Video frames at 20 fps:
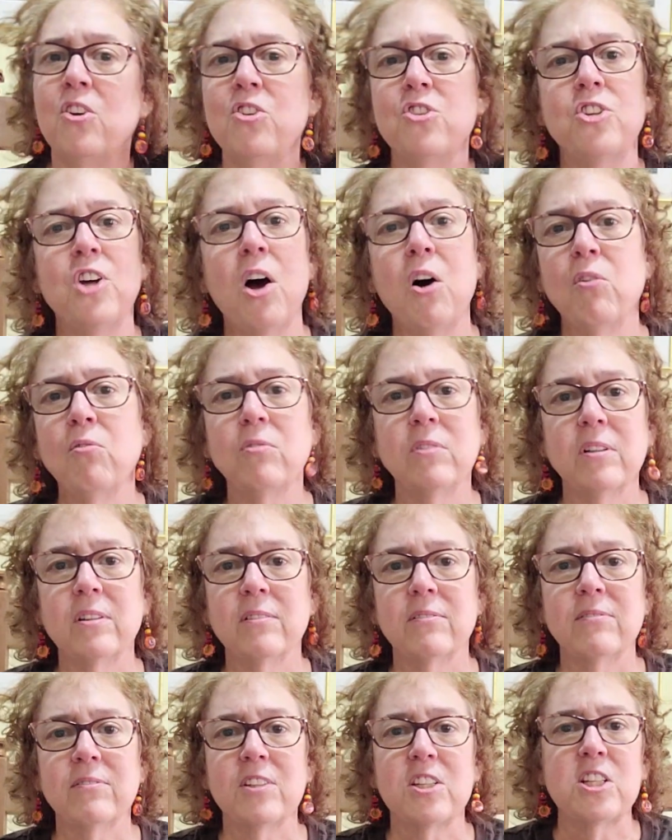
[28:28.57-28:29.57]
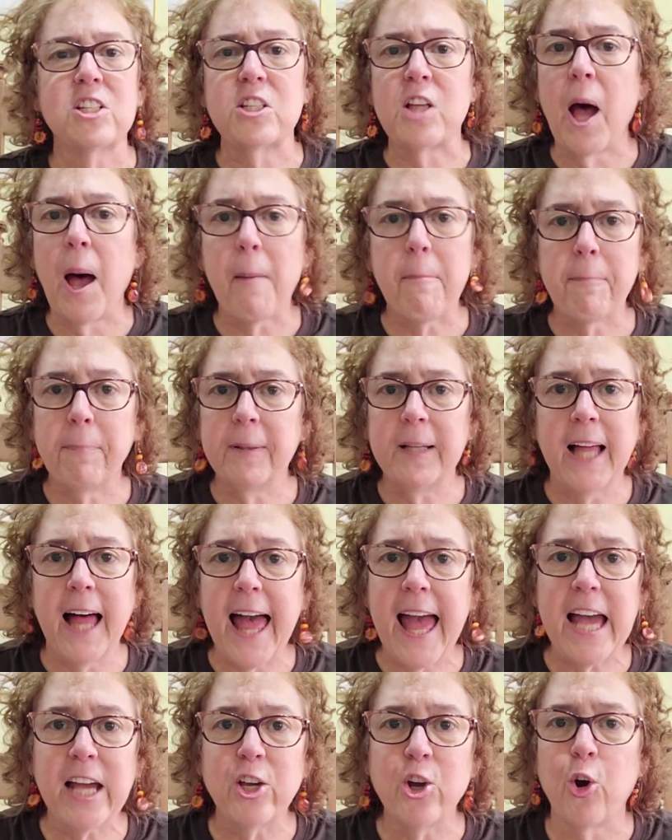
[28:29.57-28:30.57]
don't stop
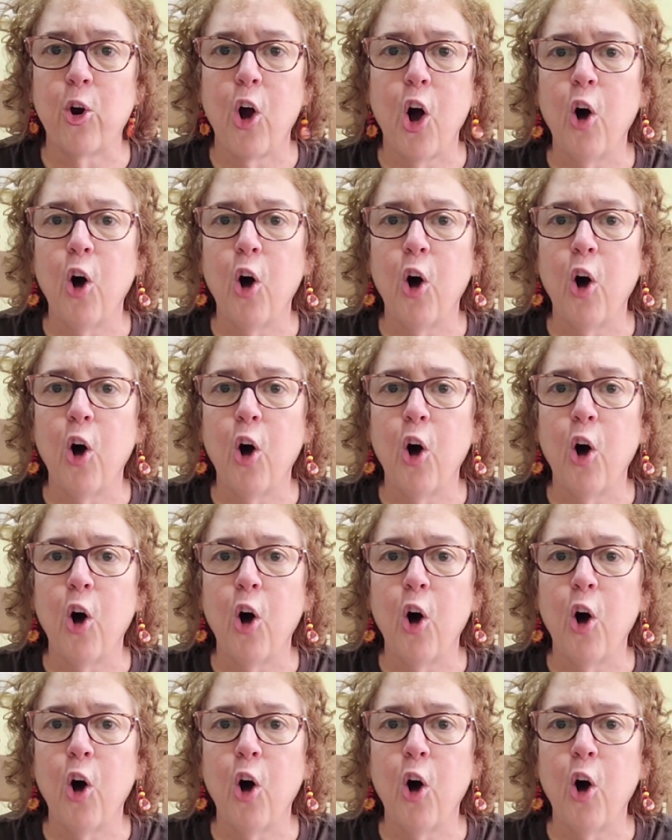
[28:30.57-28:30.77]
playing your